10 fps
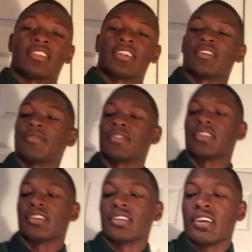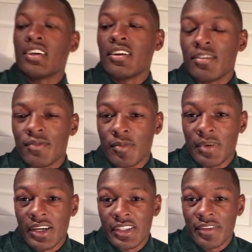thank her for
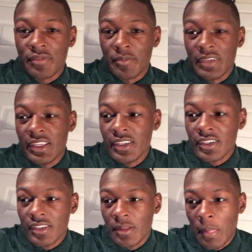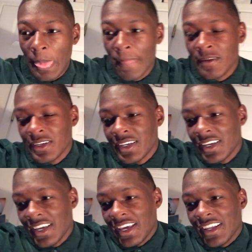buying that for me.
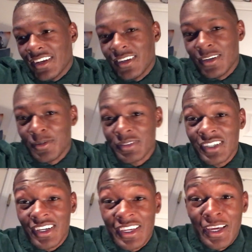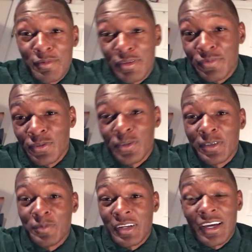And what y'all came here
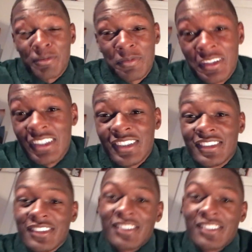for, what I really,